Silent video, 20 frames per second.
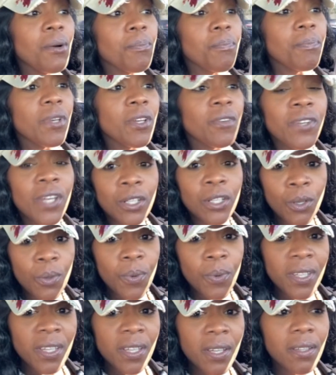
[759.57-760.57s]
If y'all know
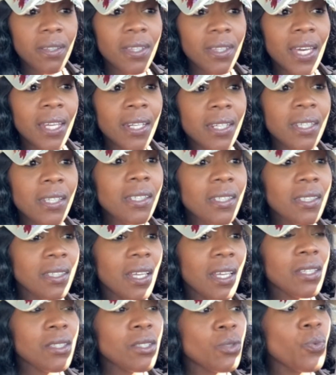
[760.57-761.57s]
what that is,
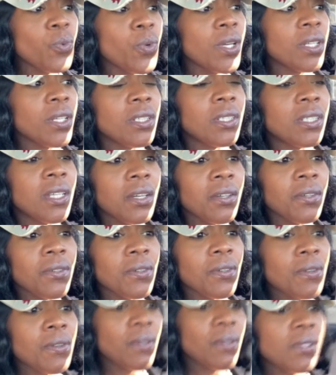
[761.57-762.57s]
that's where
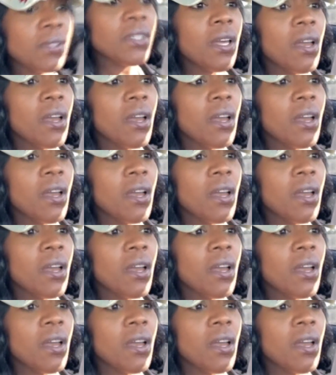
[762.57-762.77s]
debtors